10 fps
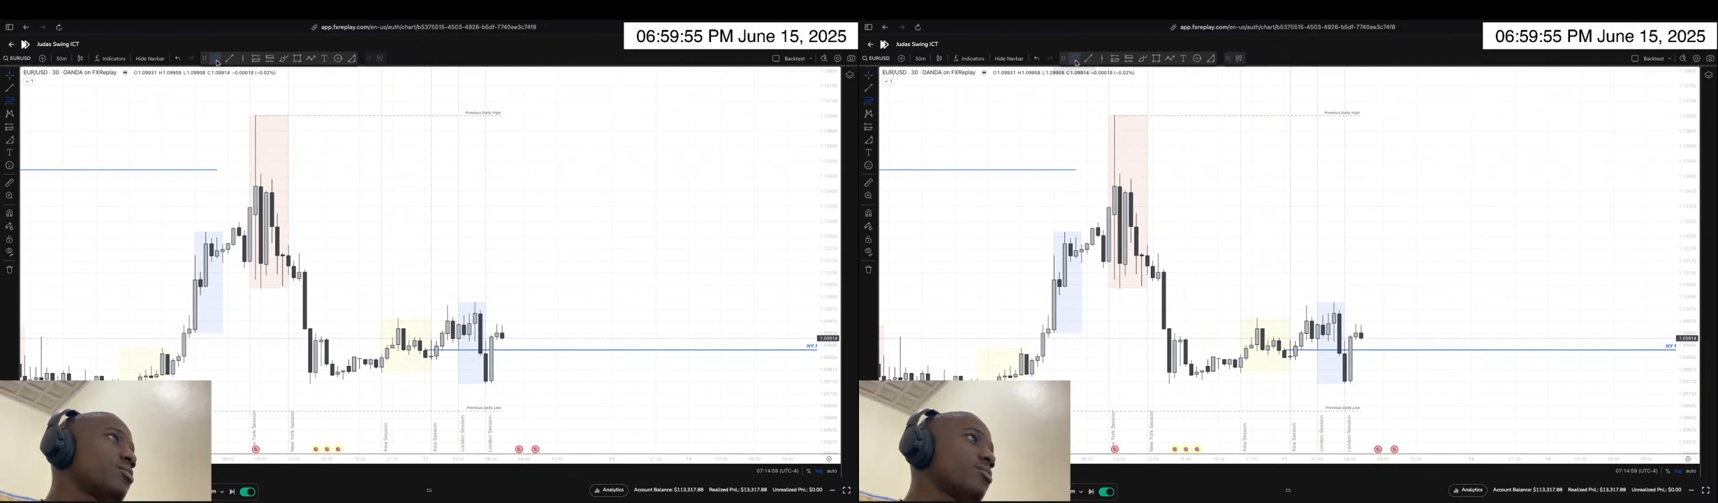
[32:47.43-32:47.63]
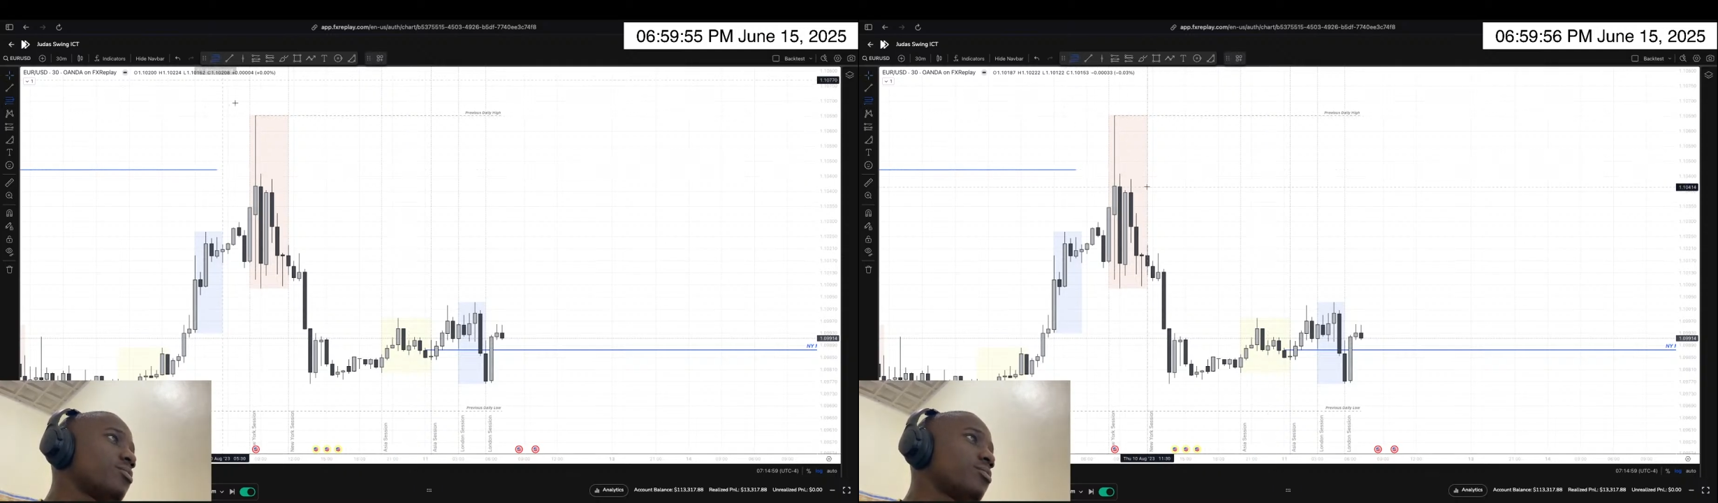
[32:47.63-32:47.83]

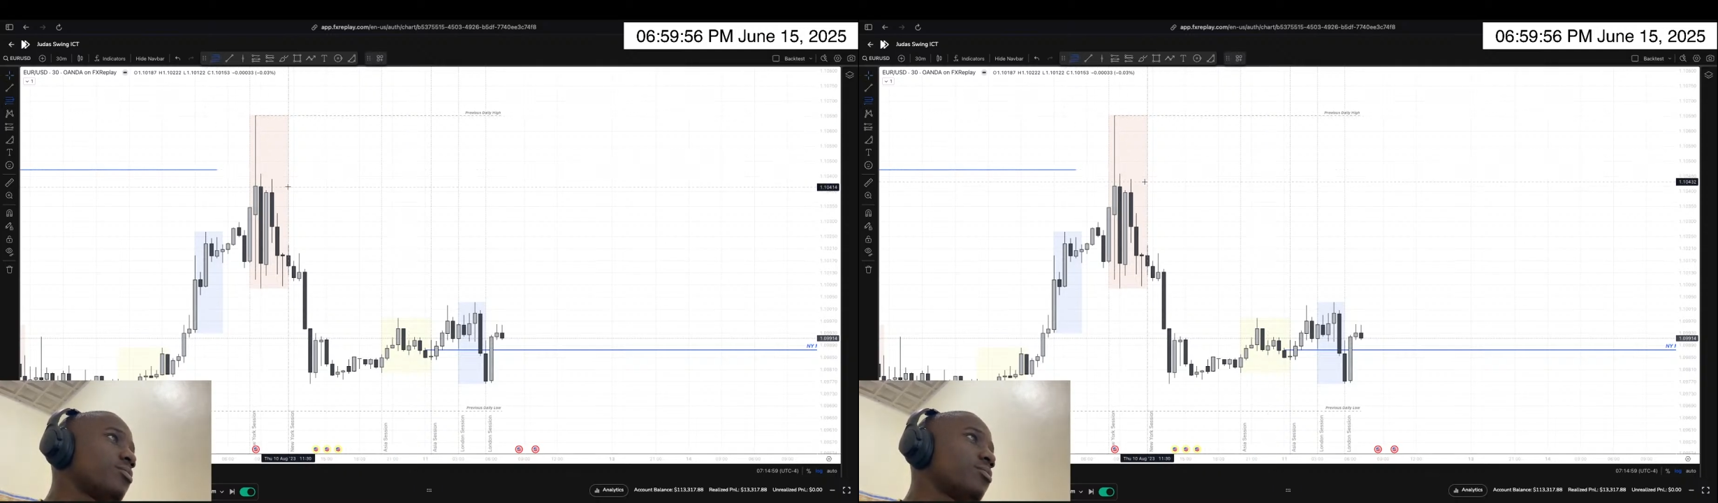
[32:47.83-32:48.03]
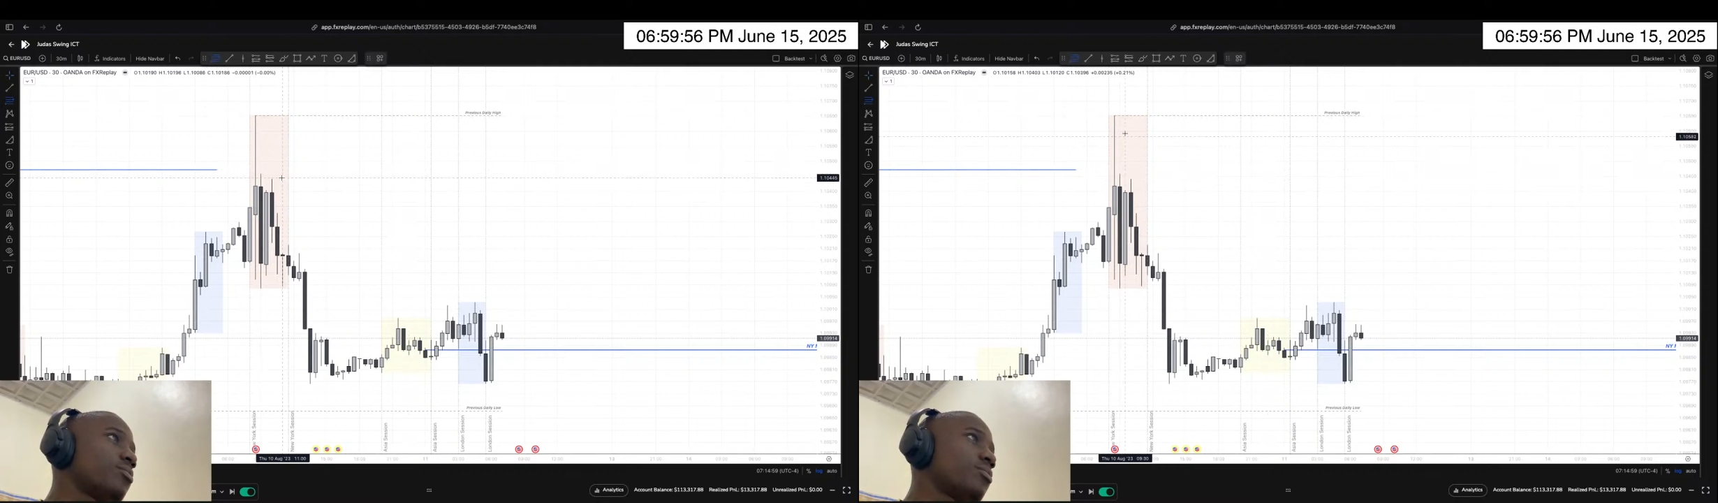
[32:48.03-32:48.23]
So
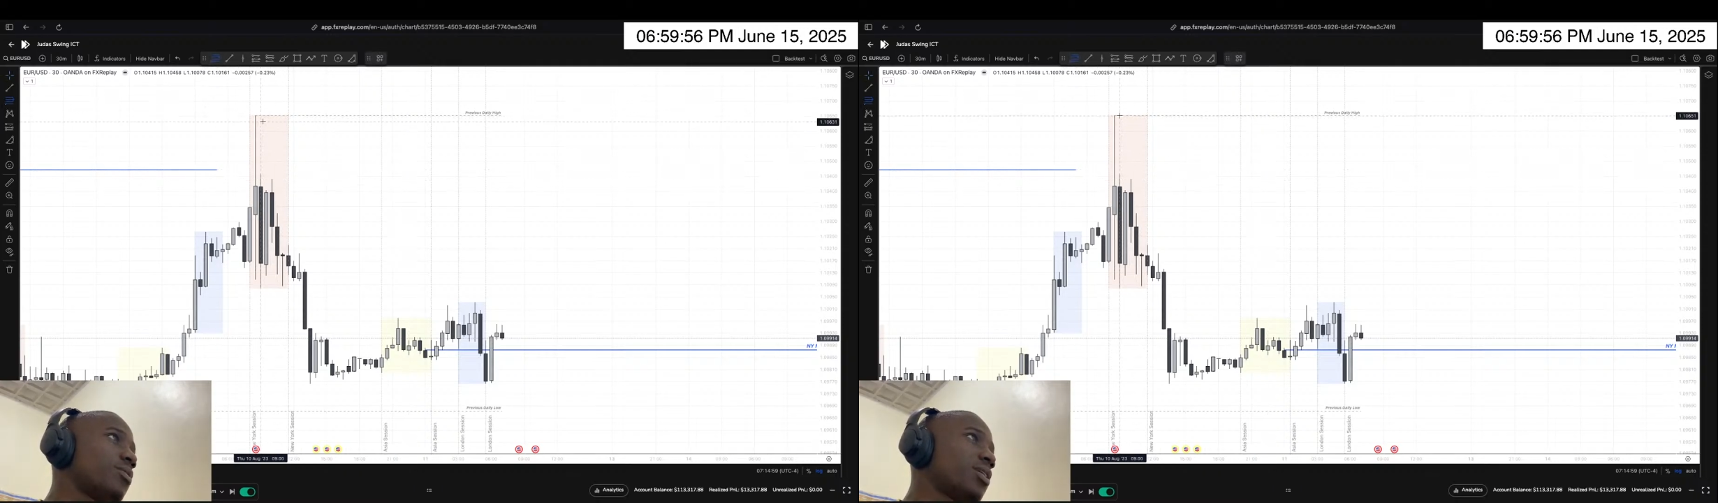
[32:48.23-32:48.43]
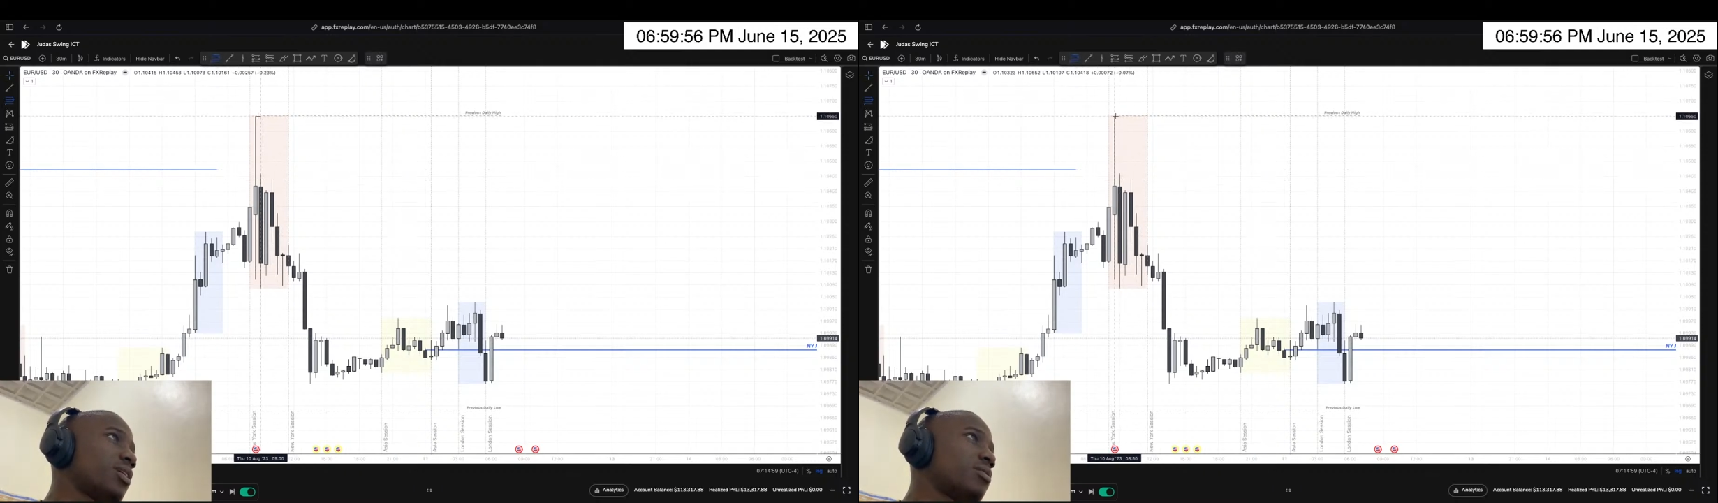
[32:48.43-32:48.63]
we
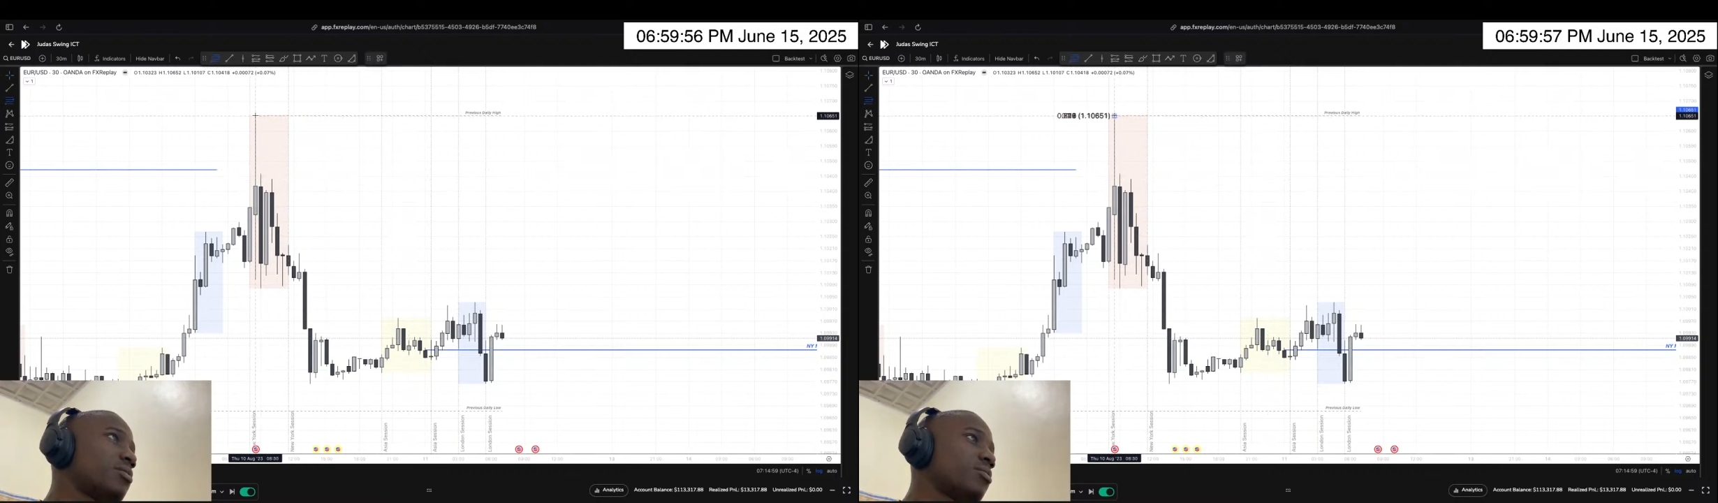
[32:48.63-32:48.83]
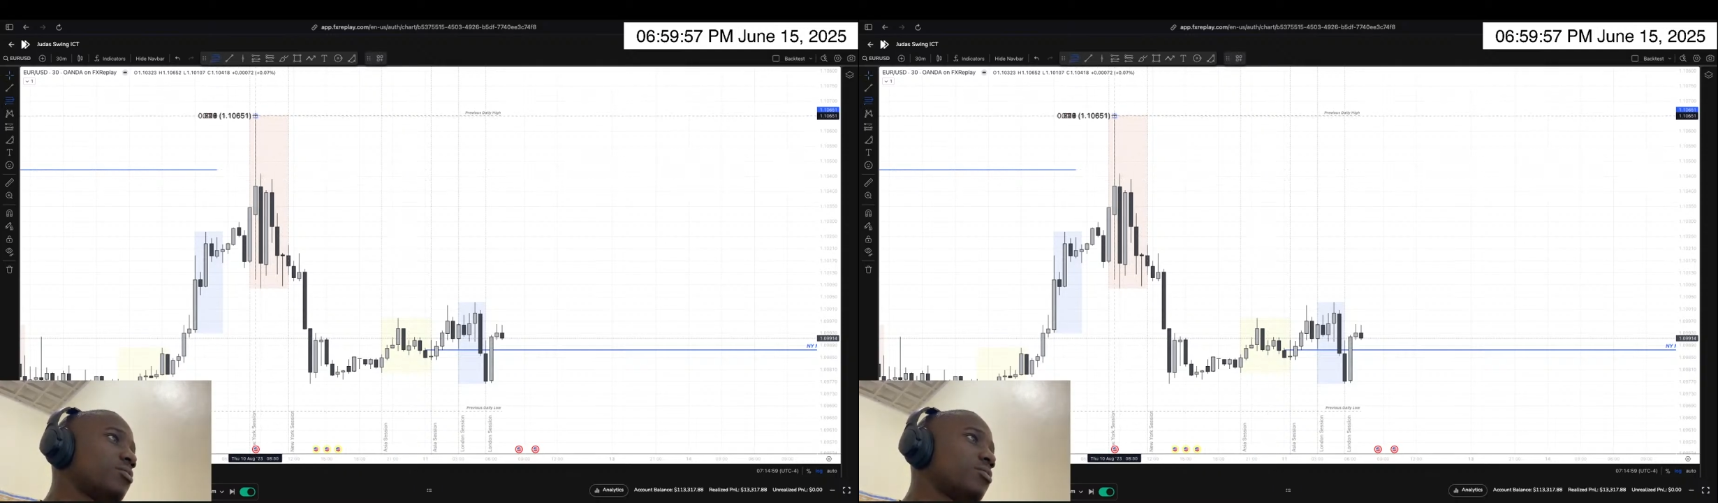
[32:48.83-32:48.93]
can't